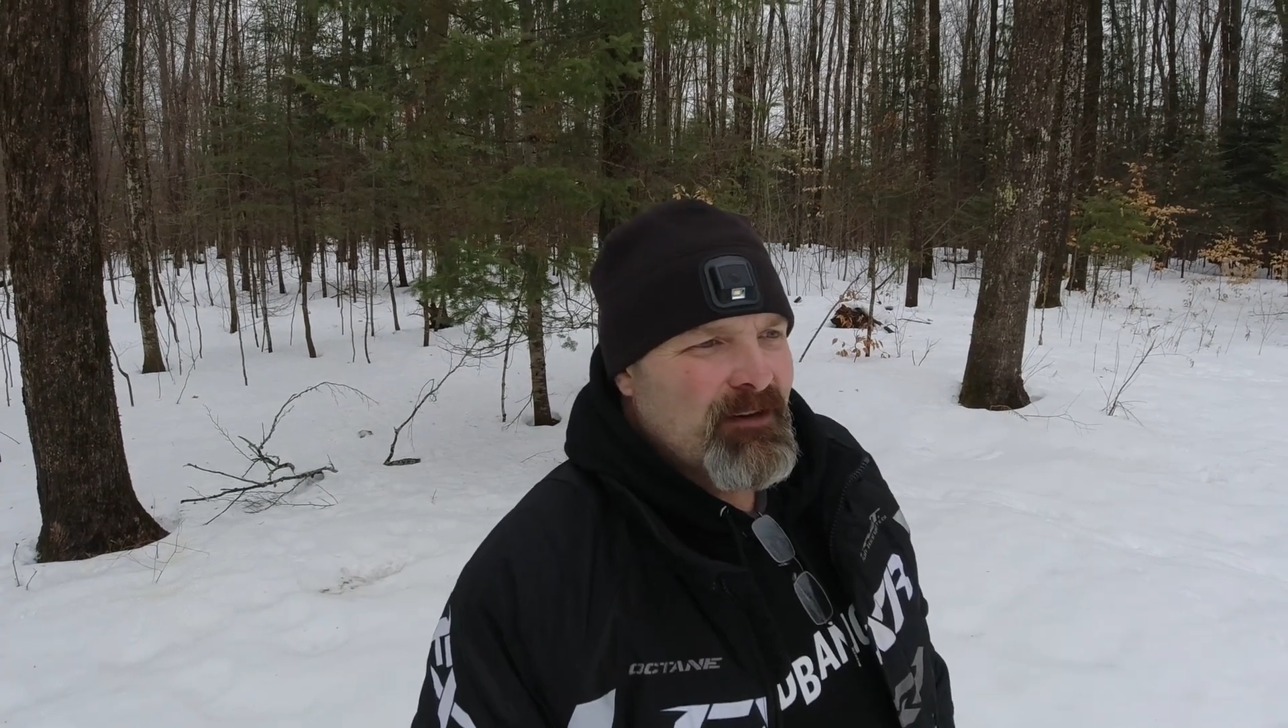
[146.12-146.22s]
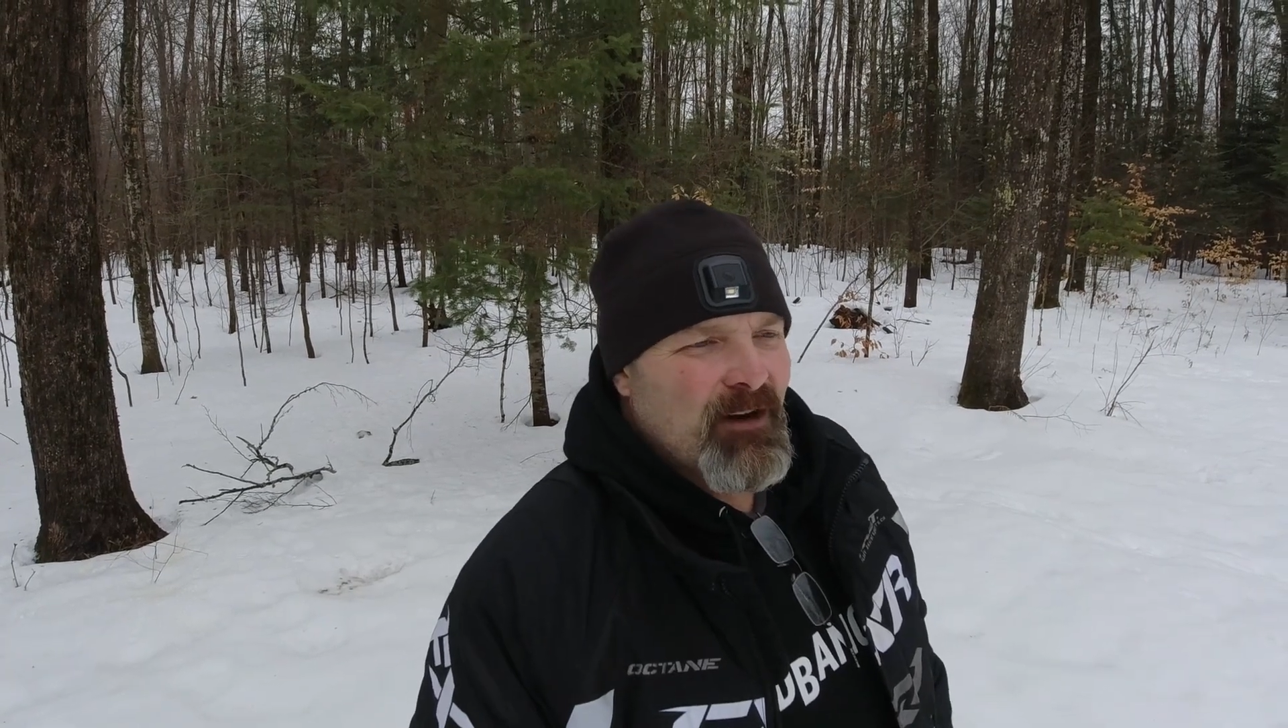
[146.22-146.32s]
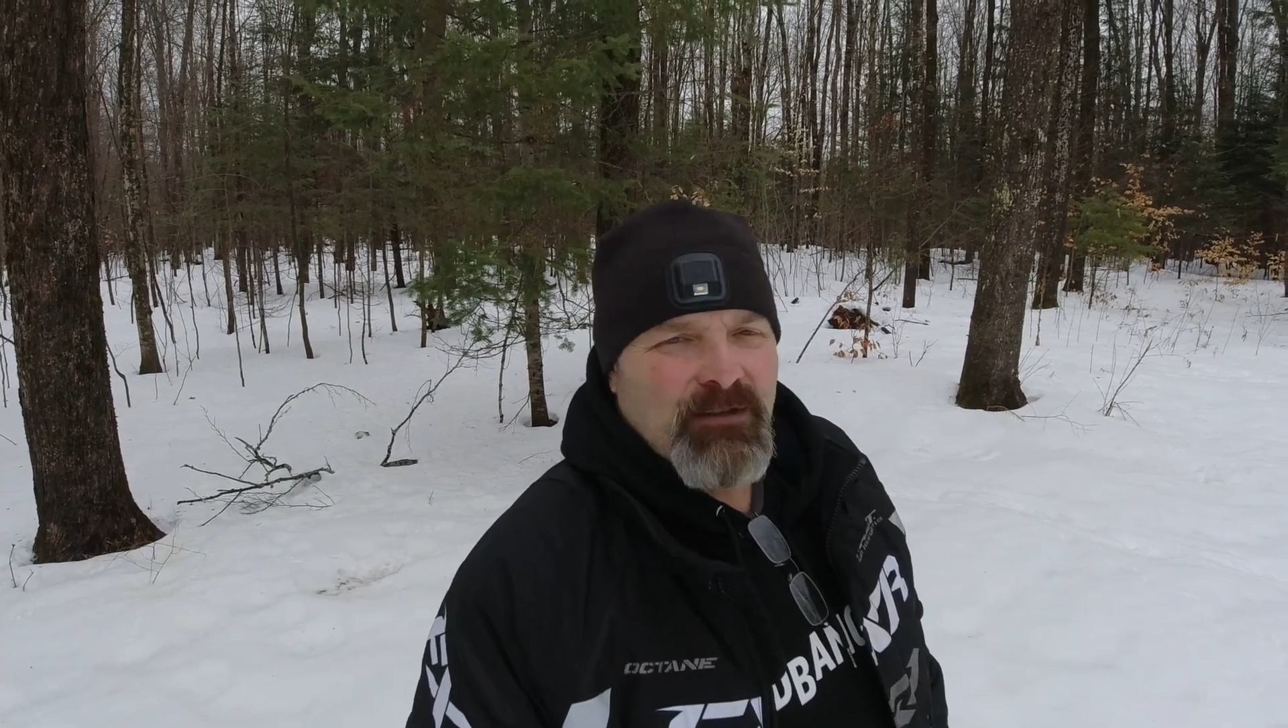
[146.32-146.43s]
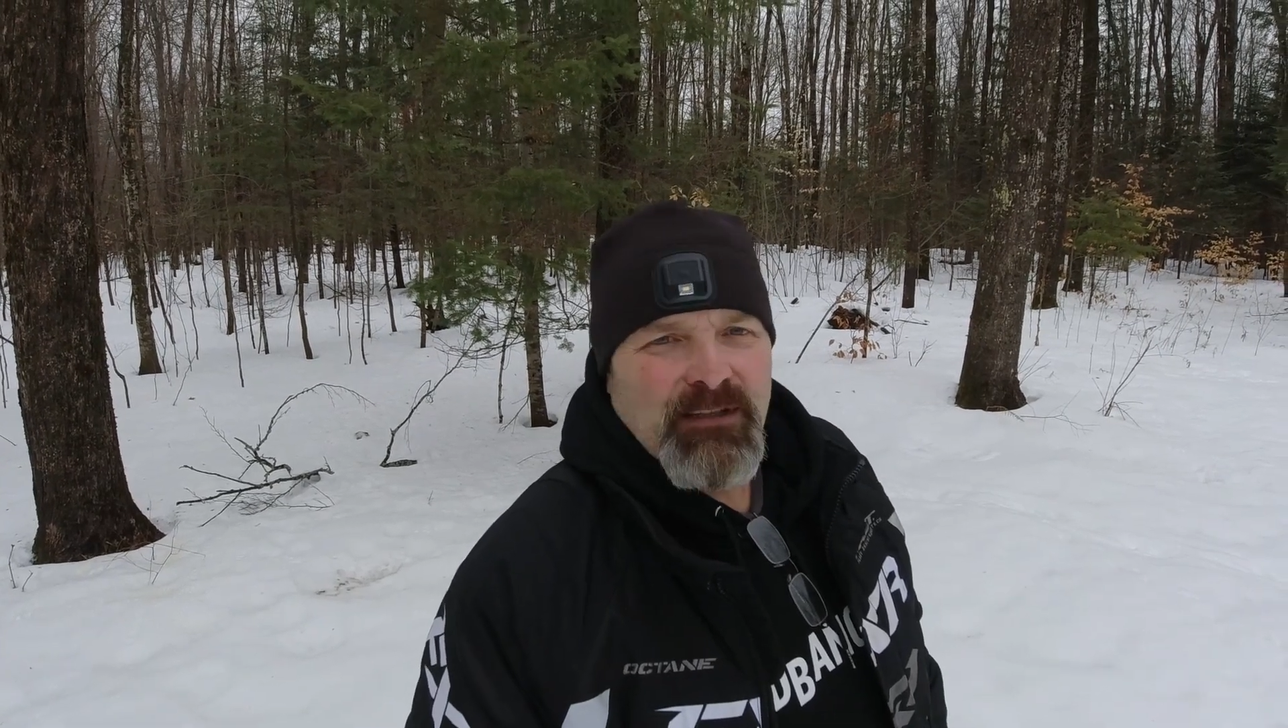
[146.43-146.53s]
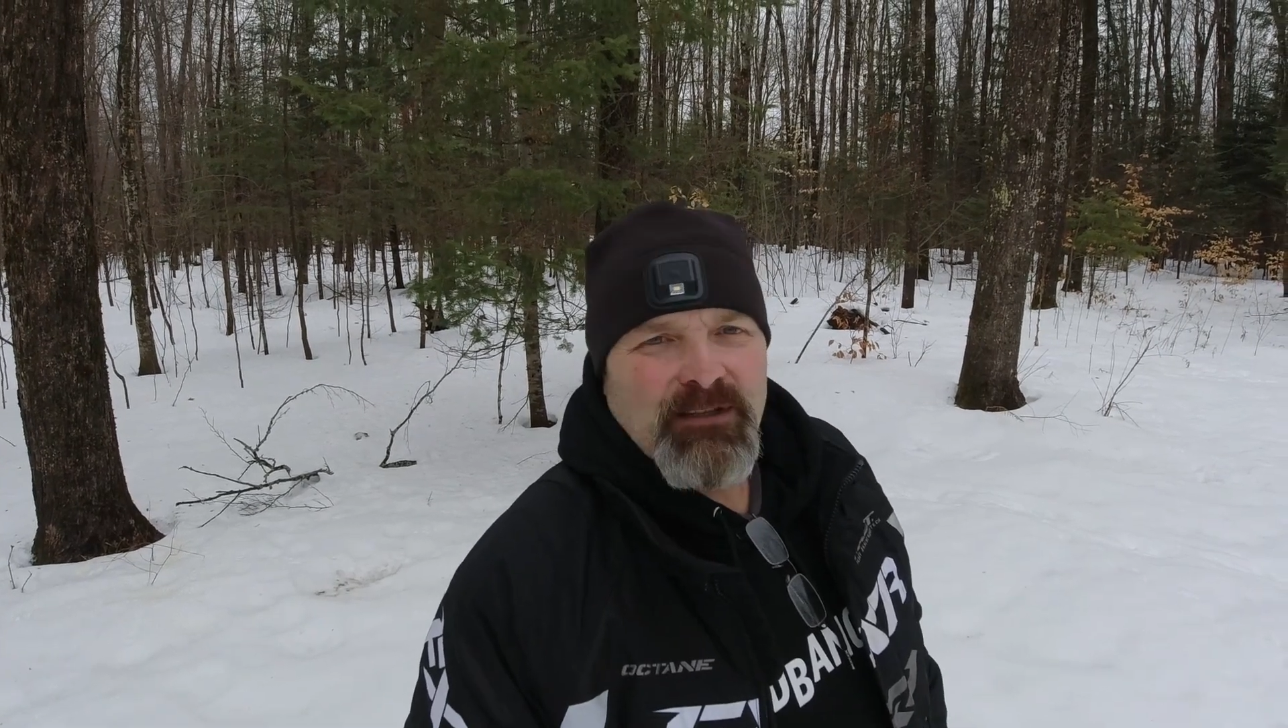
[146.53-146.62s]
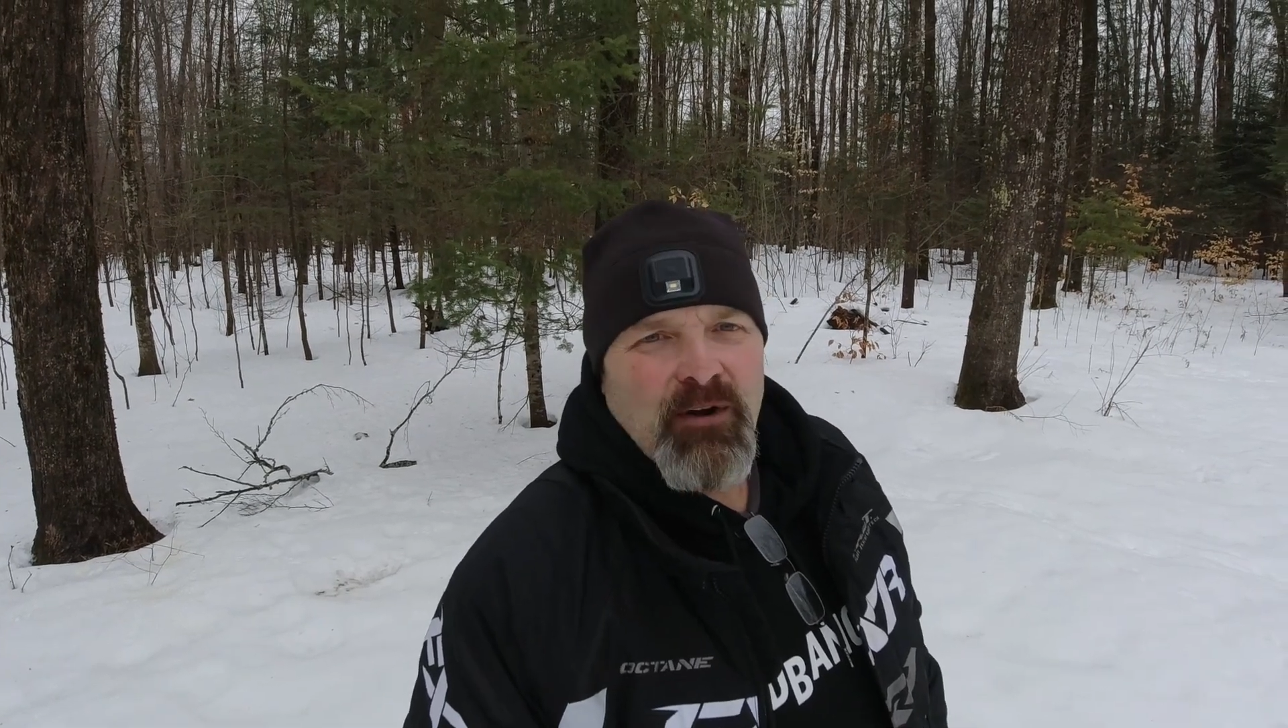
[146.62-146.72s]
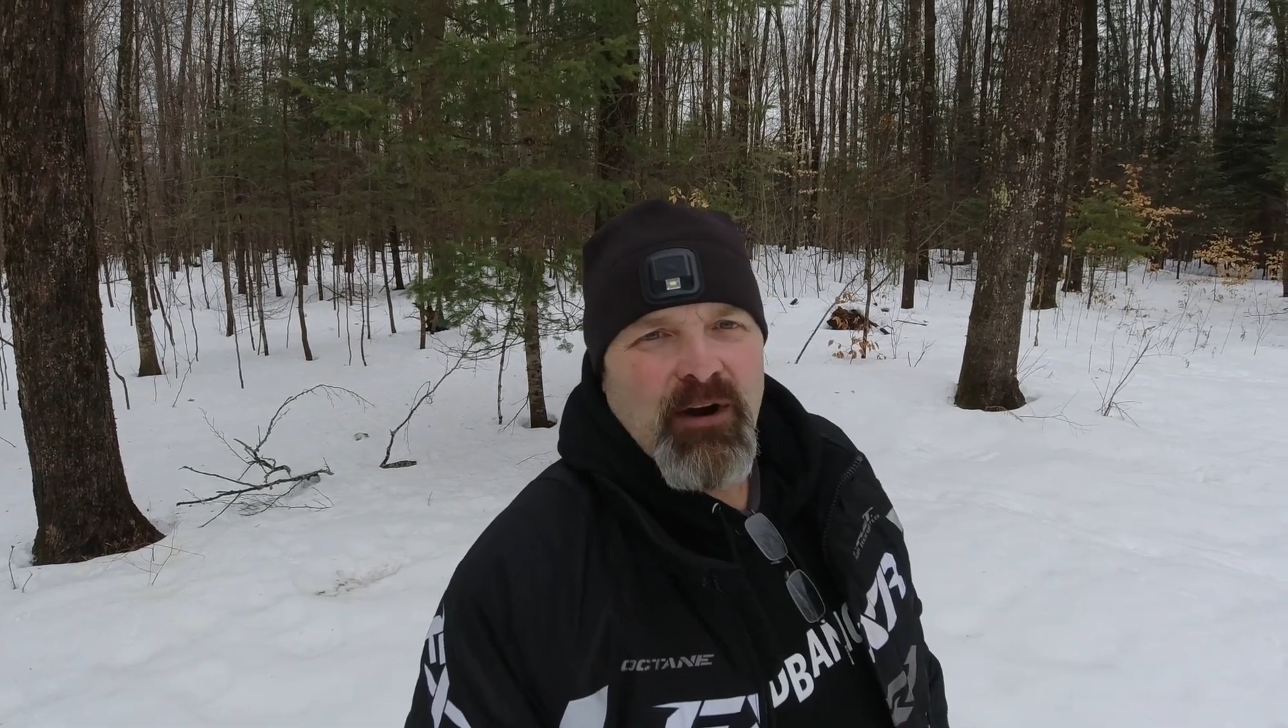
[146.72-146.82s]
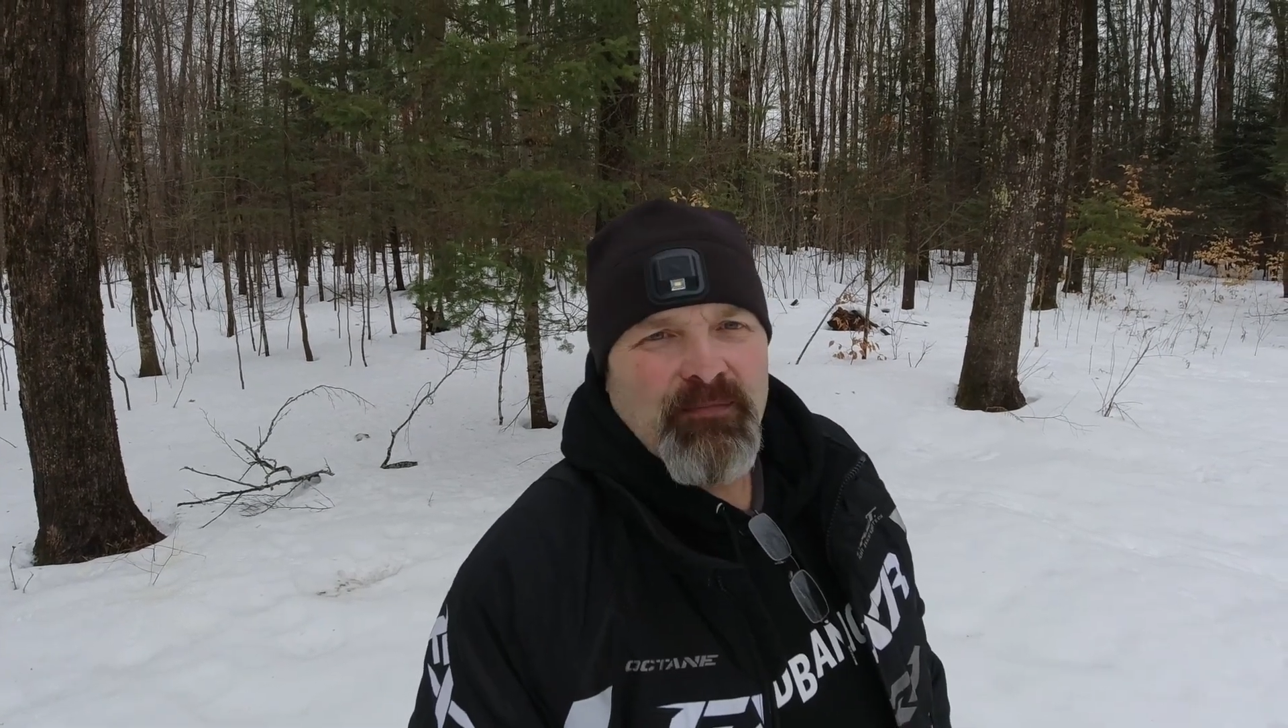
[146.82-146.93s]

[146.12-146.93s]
you know, just turn